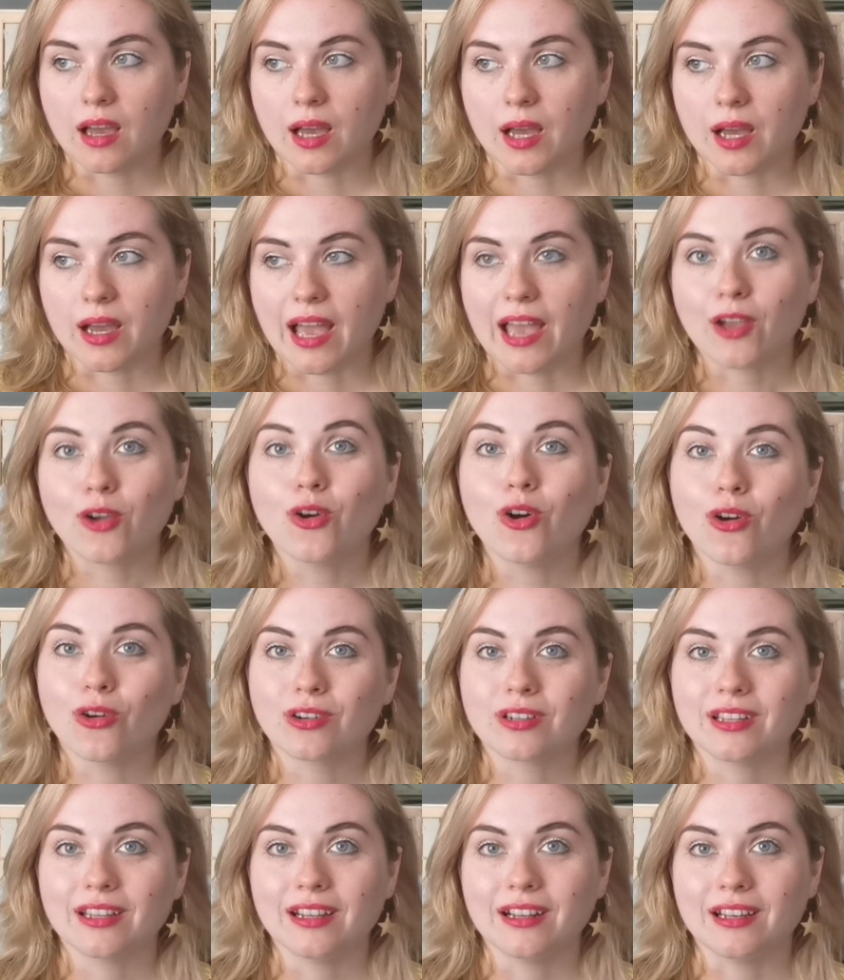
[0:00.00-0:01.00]

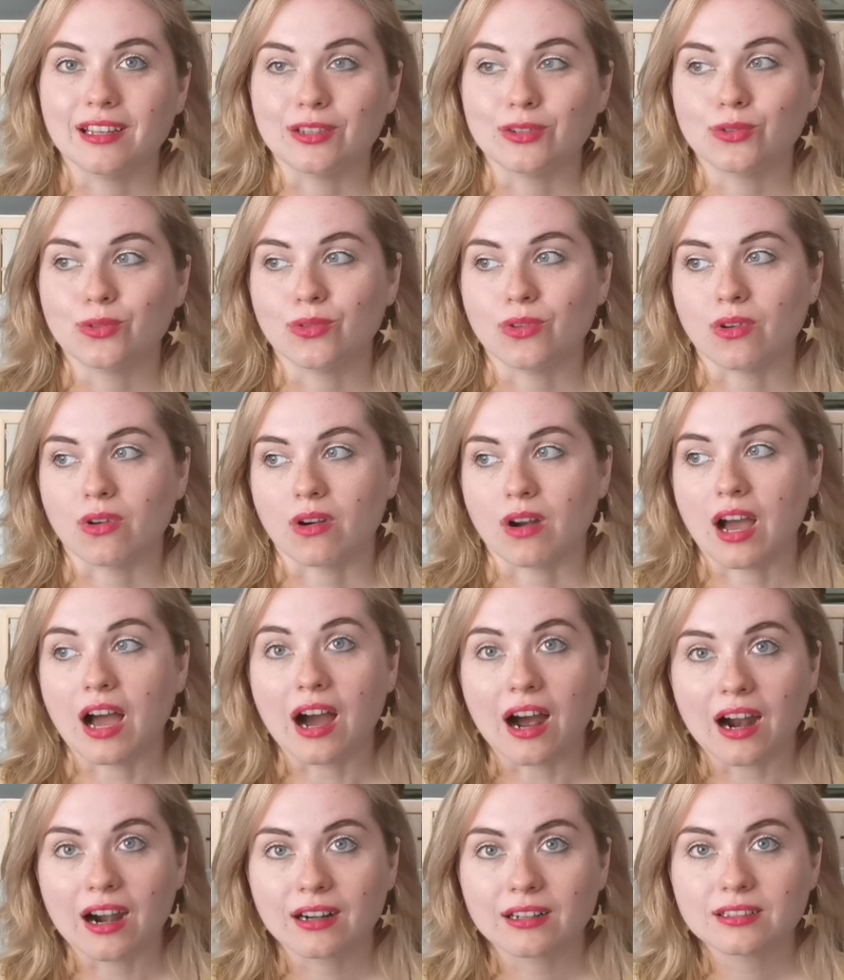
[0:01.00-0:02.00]
accordingly to your
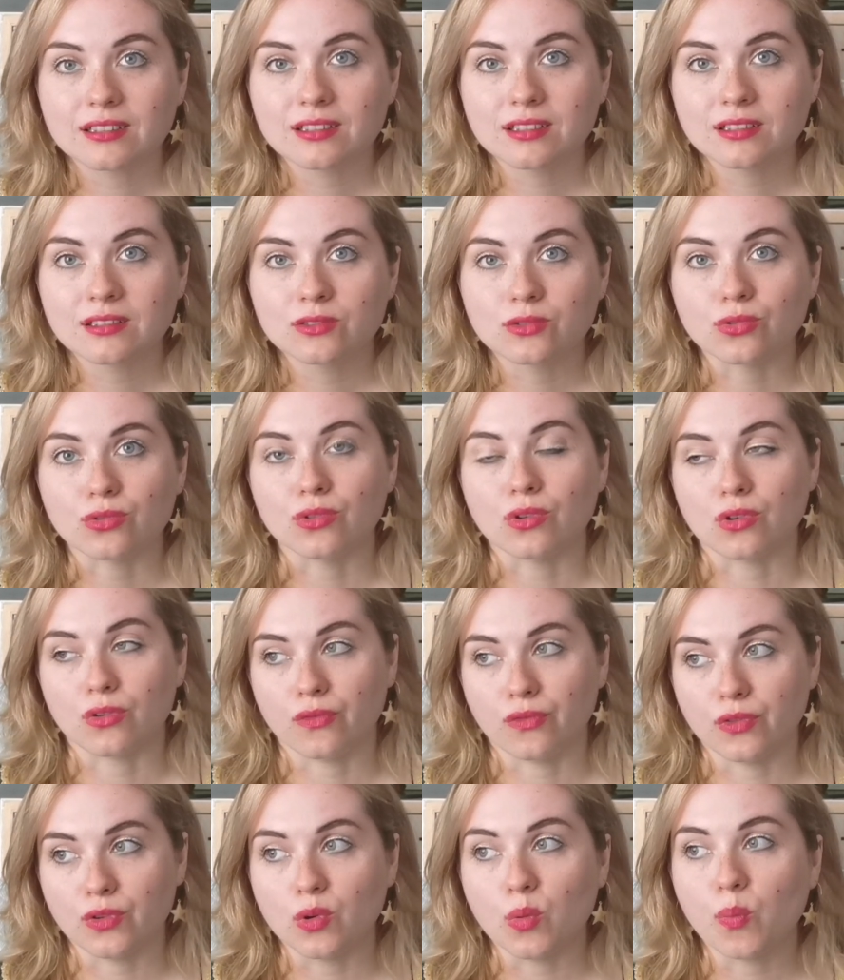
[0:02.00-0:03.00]
heart, to
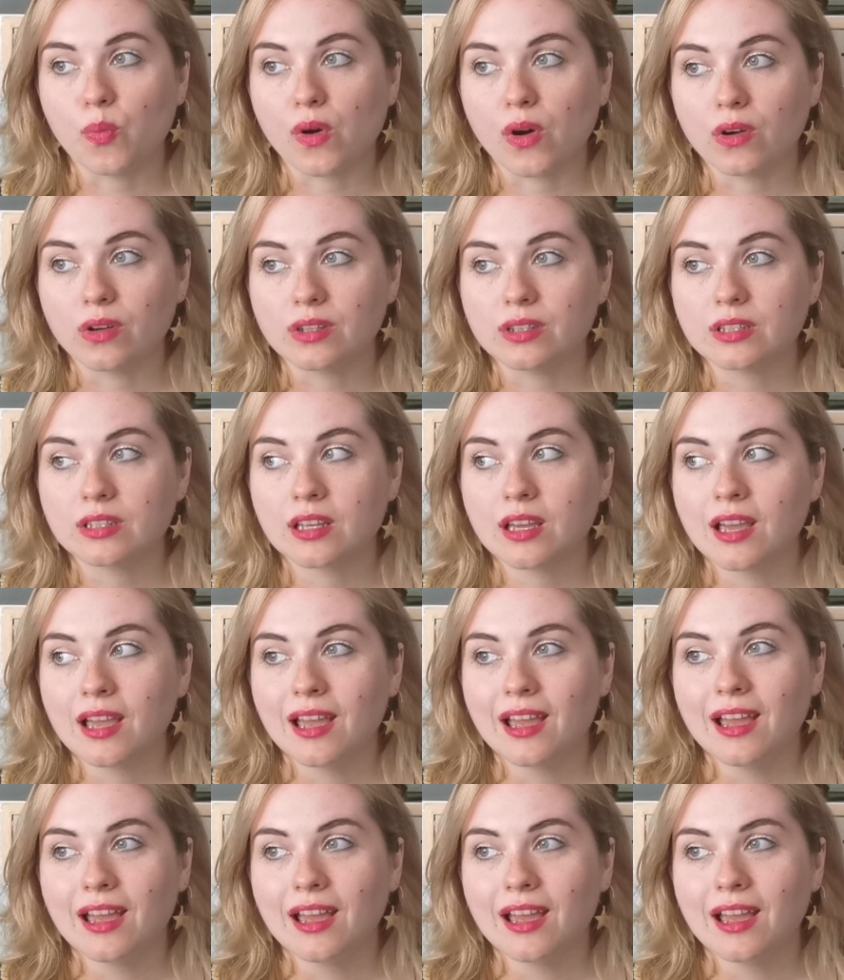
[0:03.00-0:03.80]
your viewpoint,